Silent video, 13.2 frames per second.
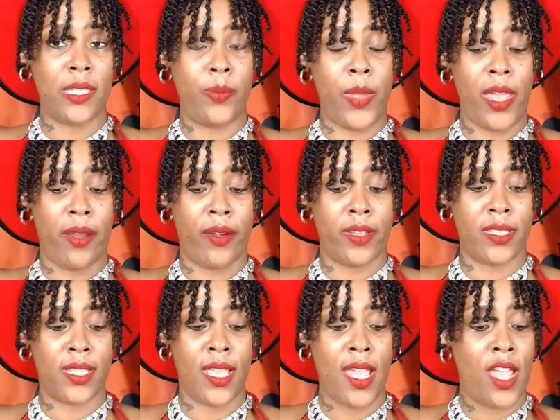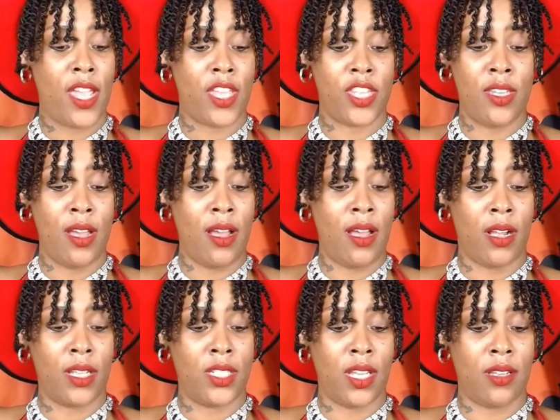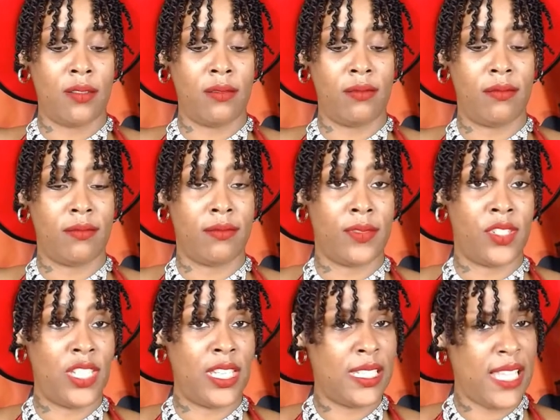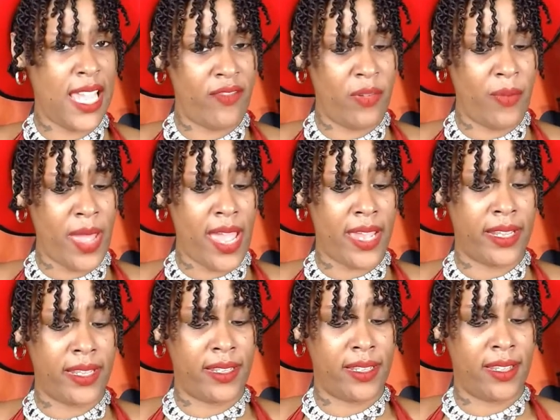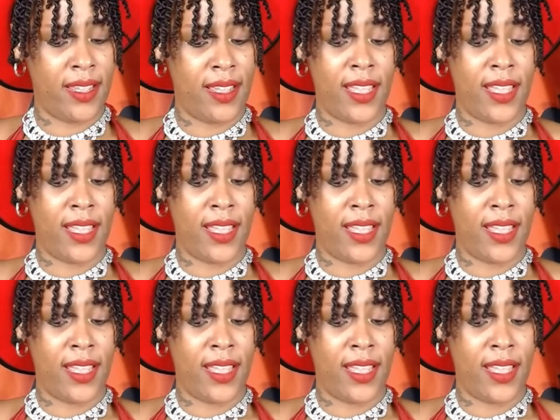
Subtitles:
his parents, your Uncle Joe, just everybody.